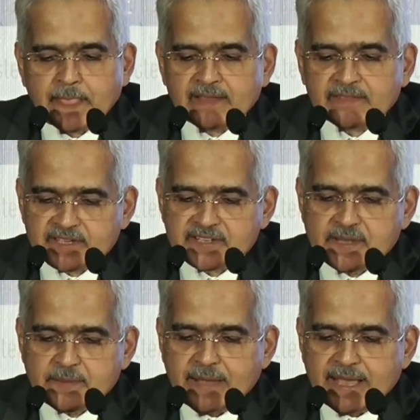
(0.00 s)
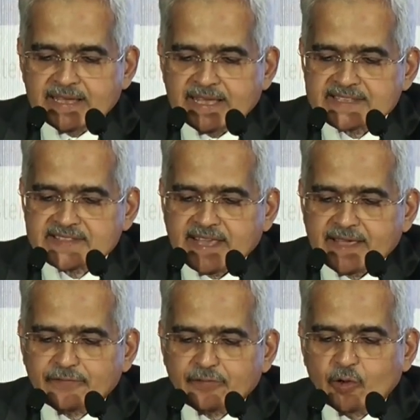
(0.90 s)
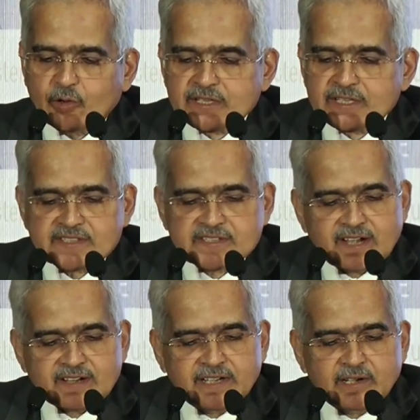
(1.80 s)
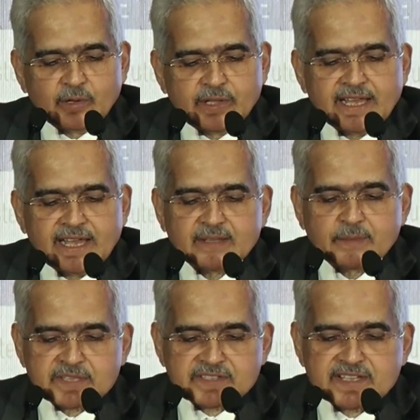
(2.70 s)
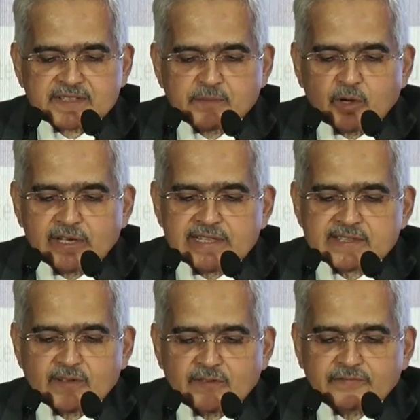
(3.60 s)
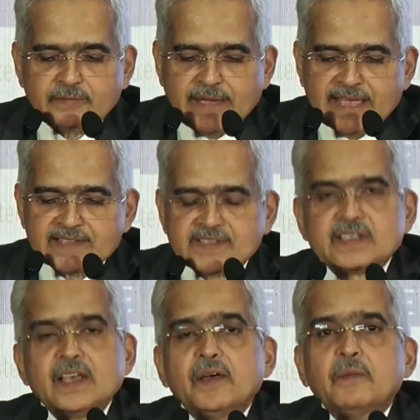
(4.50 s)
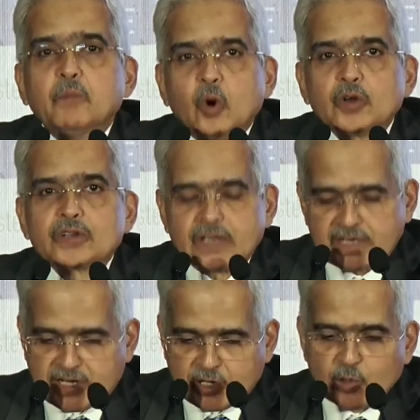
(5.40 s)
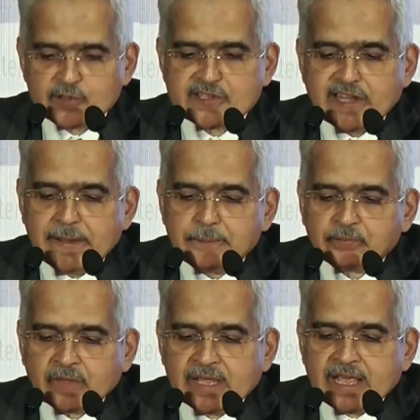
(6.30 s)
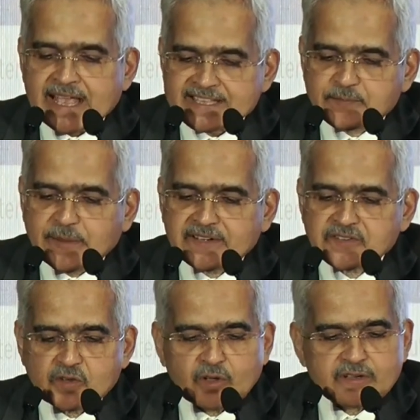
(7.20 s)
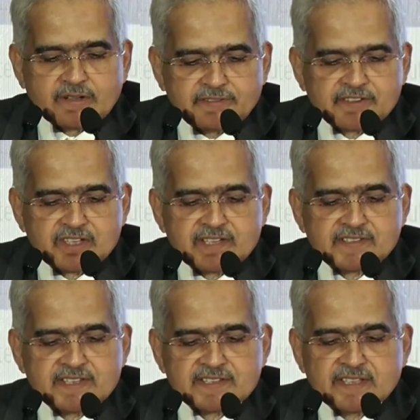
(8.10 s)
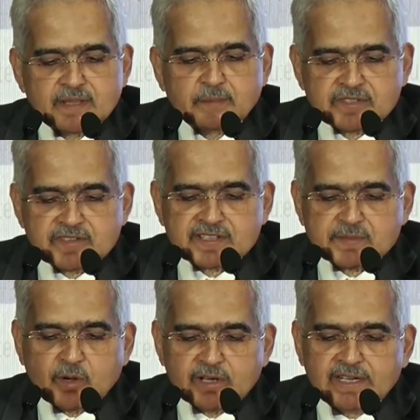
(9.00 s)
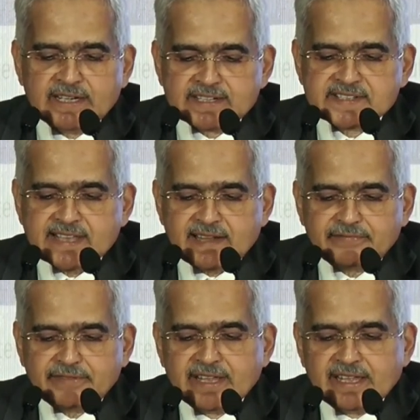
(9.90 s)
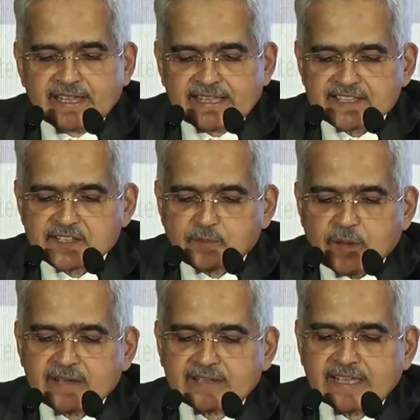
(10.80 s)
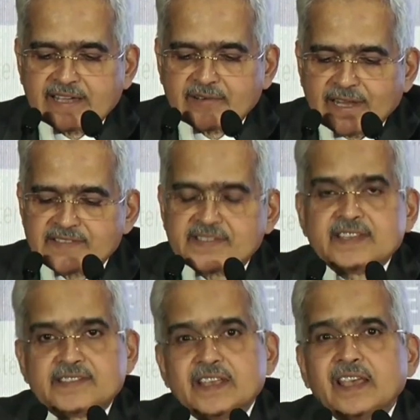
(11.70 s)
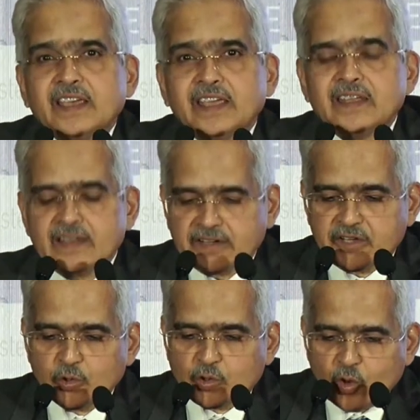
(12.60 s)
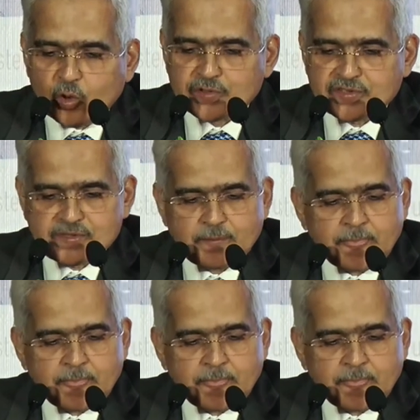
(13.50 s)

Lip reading: The Reserve Bank has therefore started looking at the business models of banks more closely. Aspects or deficiencies in the business model itself can spark a crisis in due course.